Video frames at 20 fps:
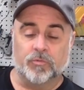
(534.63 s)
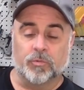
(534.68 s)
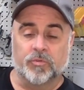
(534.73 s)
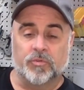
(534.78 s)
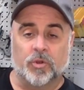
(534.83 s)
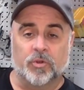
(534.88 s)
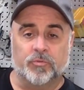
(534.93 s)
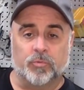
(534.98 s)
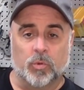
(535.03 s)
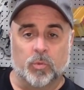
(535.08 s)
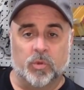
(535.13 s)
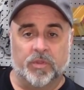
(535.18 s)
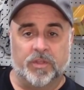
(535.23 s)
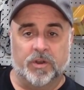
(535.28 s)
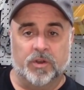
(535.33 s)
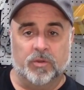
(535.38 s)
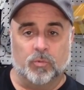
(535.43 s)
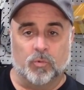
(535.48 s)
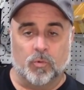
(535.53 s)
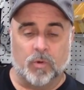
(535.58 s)
results were
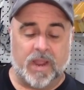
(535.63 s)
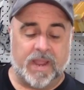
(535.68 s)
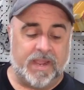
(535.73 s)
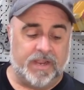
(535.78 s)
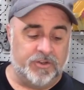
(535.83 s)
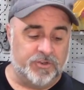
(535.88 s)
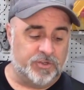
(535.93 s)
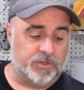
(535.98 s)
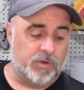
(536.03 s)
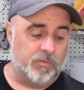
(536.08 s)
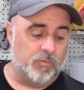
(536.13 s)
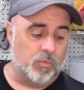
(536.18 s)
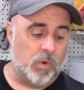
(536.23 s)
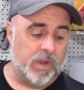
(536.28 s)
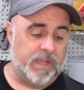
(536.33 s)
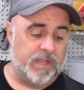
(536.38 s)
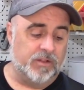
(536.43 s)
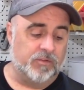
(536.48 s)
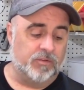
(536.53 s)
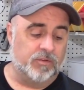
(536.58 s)
within a range of
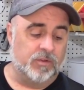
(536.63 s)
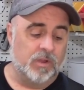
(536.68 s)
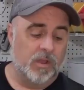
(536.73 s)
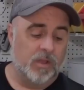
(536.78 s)
weights.